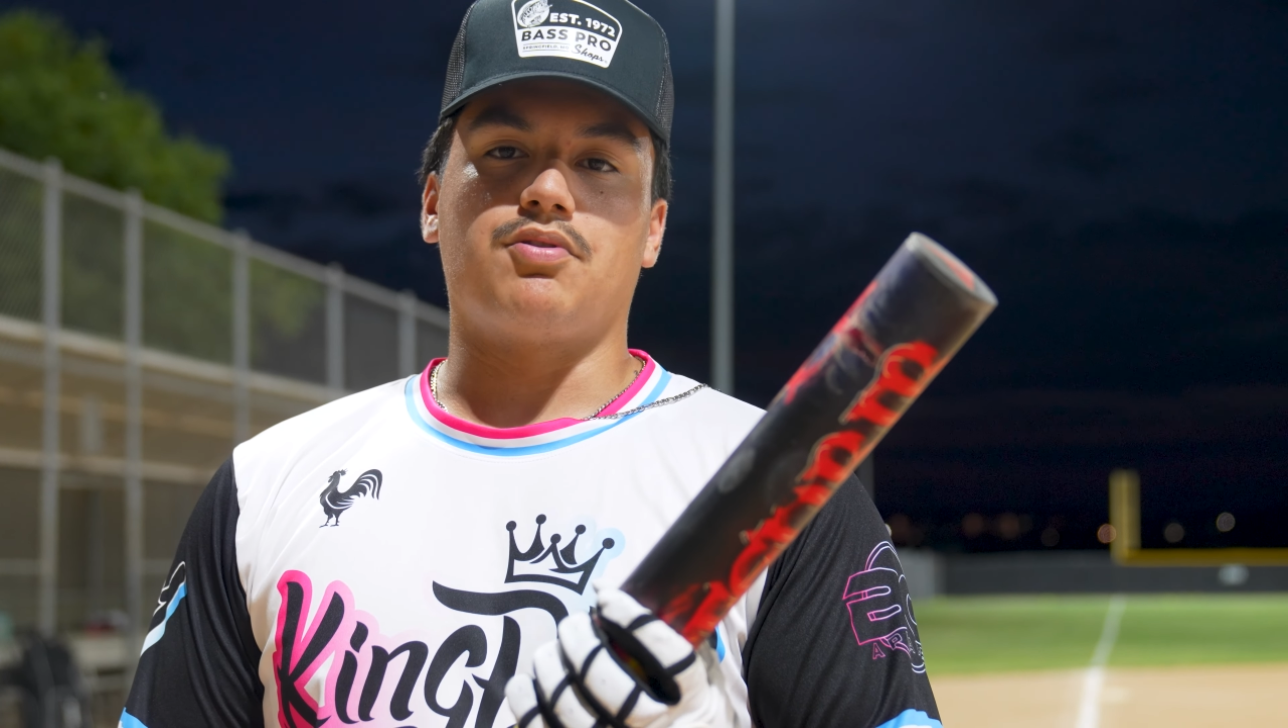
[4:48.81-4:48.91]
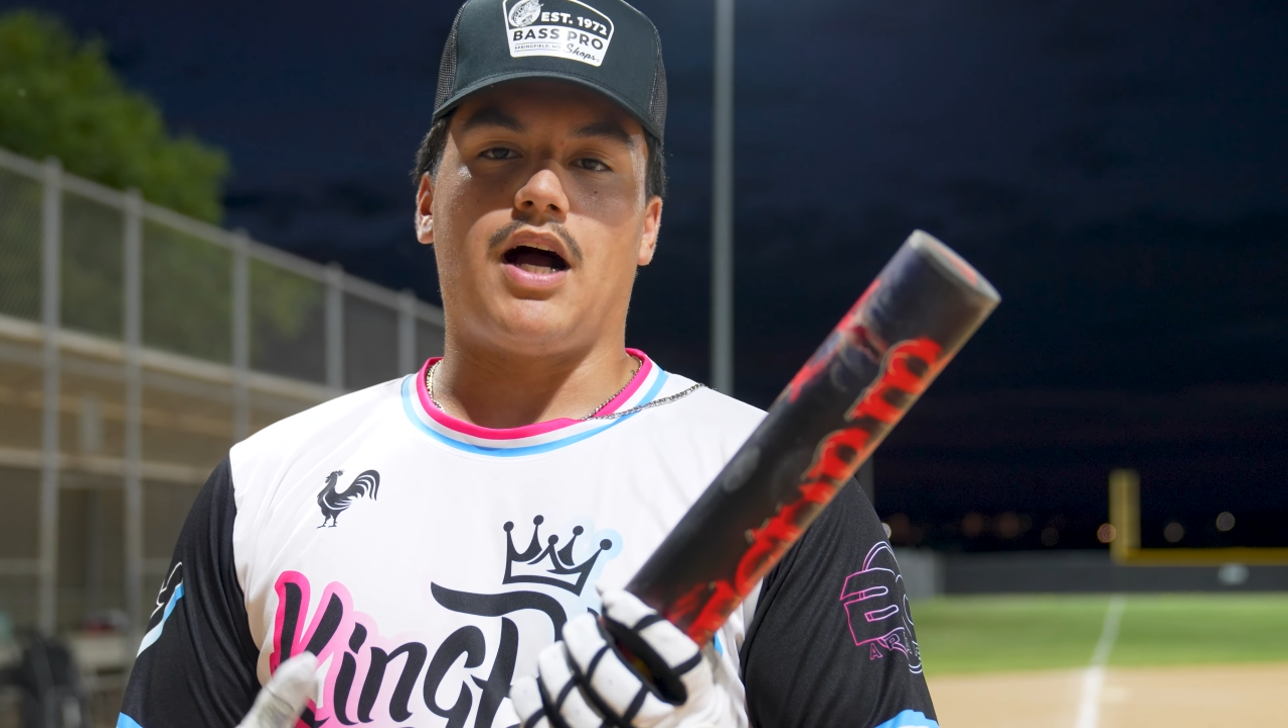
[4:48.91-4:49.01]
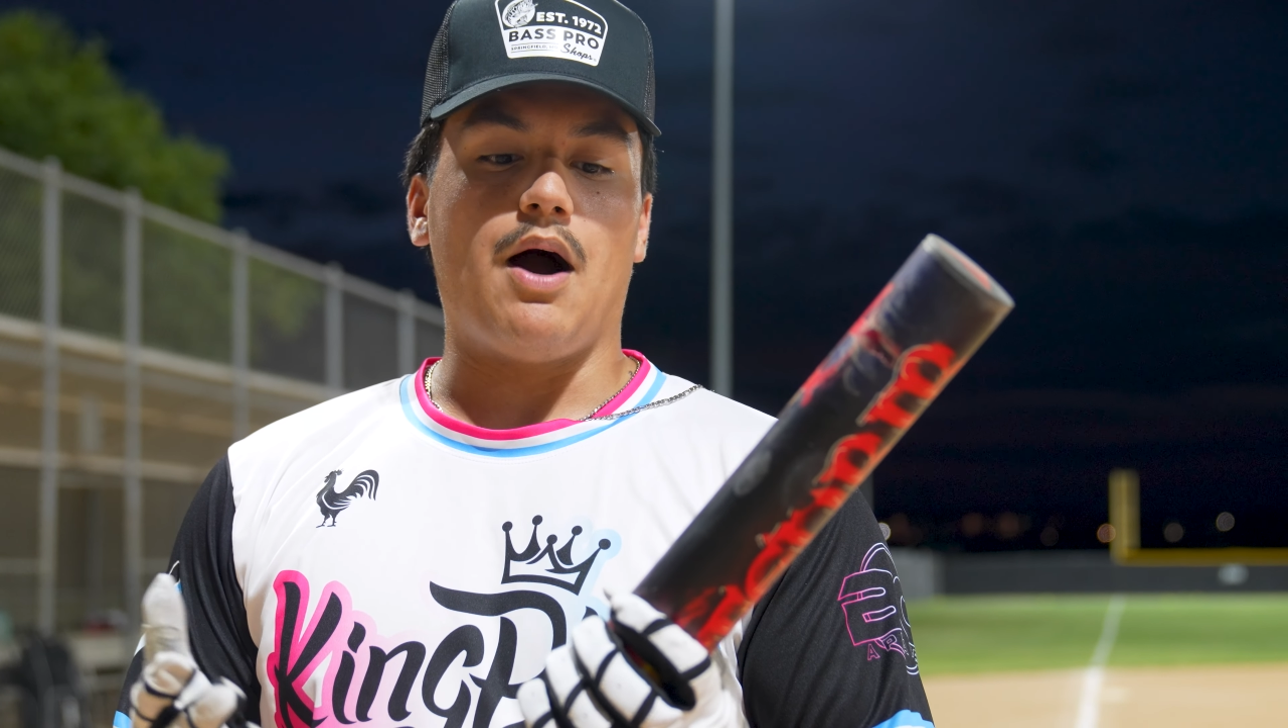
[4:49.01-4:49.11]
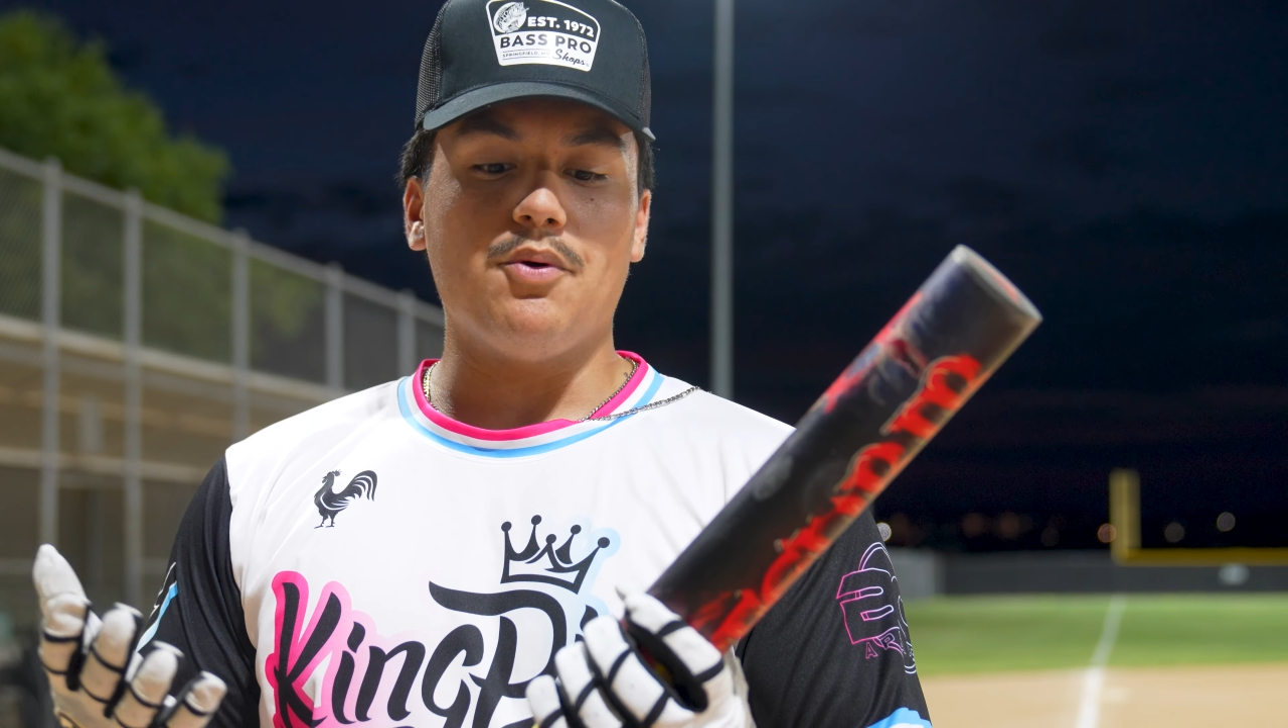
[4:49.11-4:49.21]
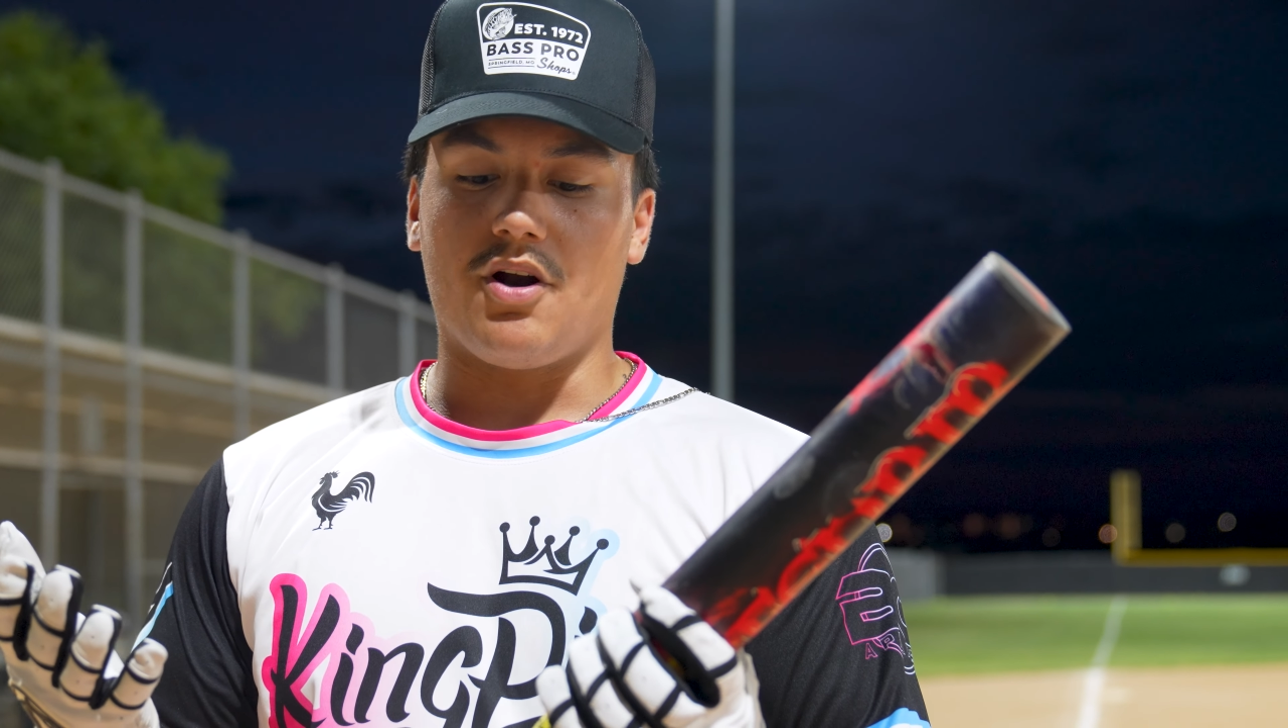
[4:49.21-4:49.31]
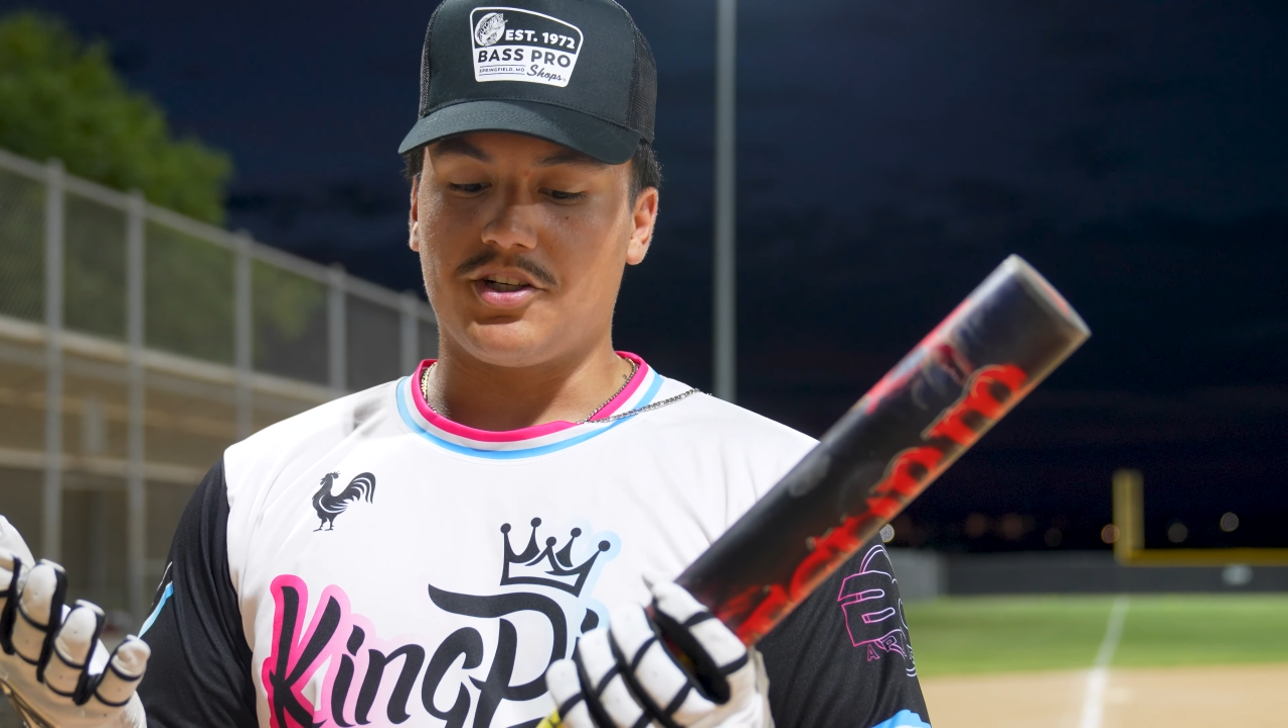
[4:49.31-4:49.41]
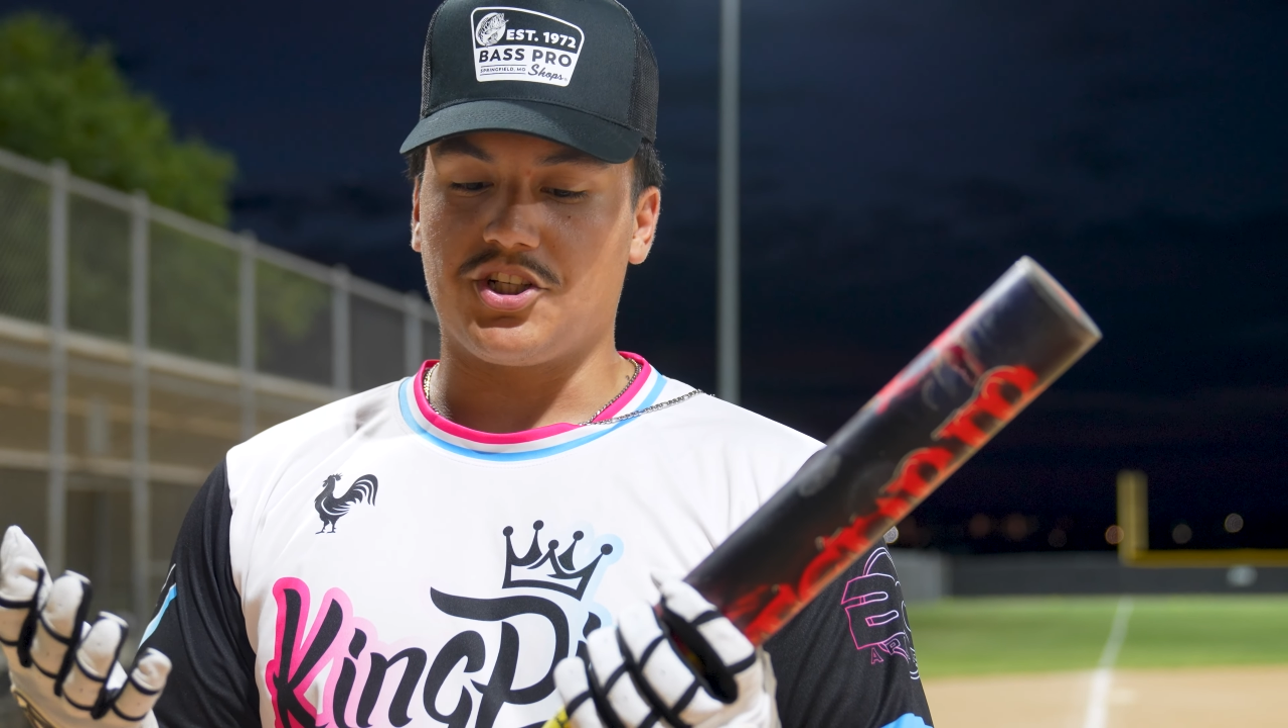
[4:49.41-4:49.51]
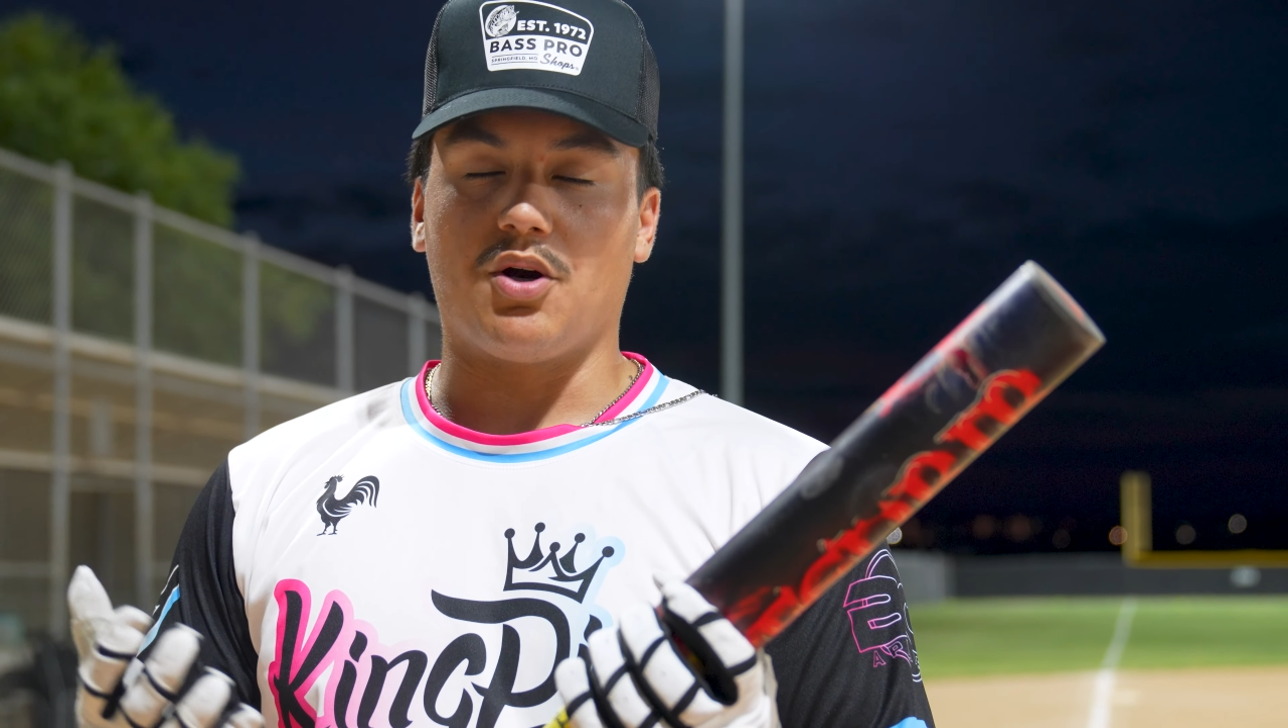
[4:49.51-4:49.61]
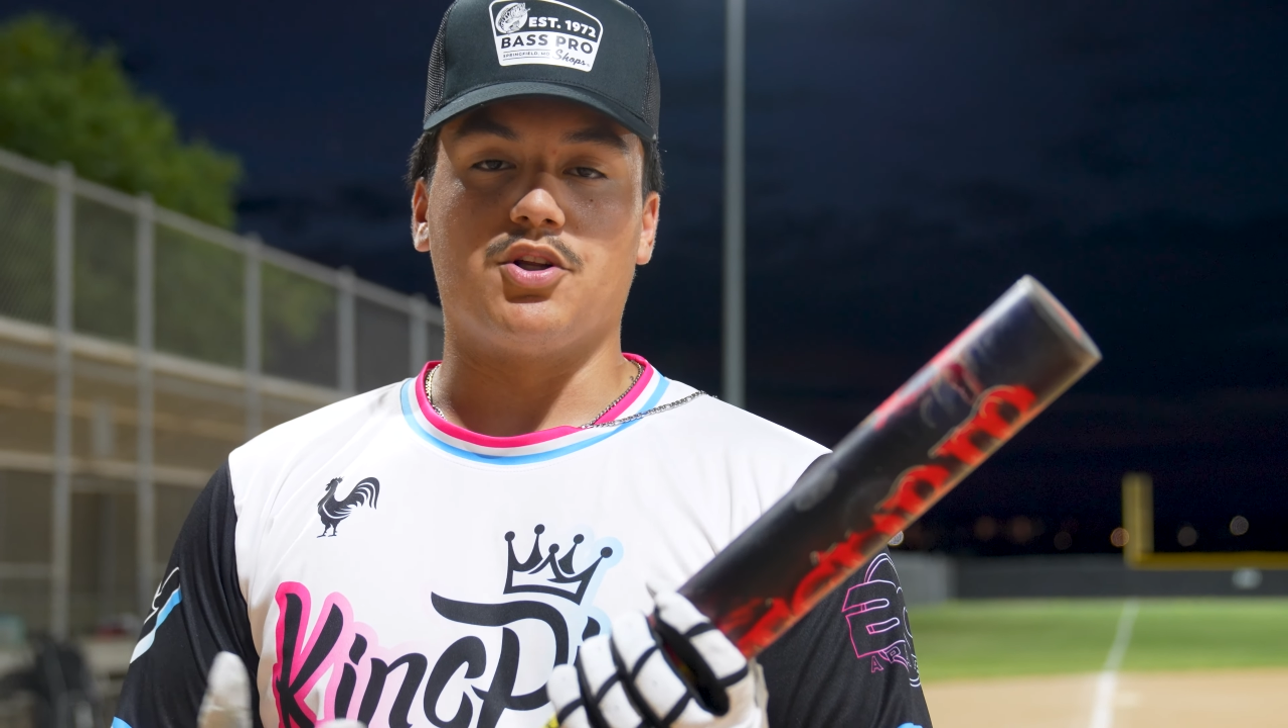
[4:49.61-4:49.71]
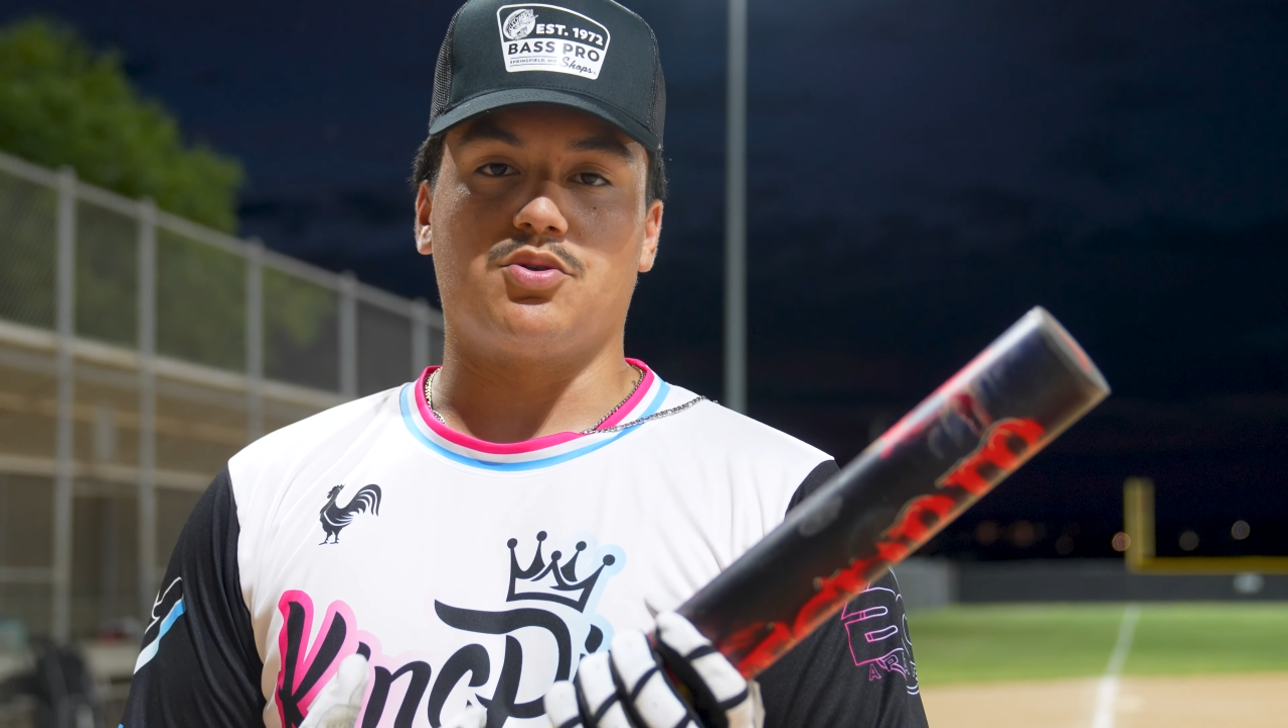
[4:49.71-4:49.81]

I would honestly go with a